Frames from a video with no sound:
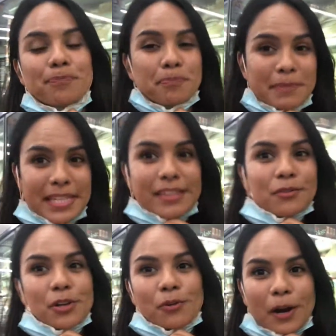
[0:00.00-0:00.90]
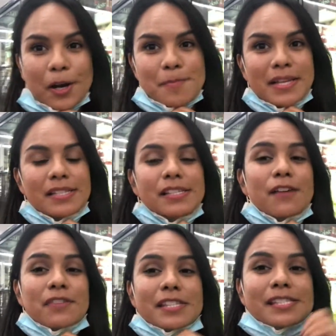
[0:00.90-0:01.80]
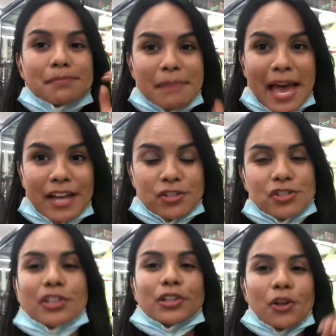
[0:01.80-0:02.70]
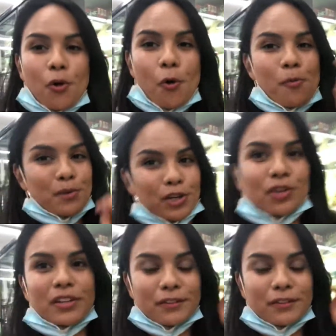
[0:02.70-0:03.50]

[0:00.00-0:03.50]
meet the requirements of the SMASH low mercury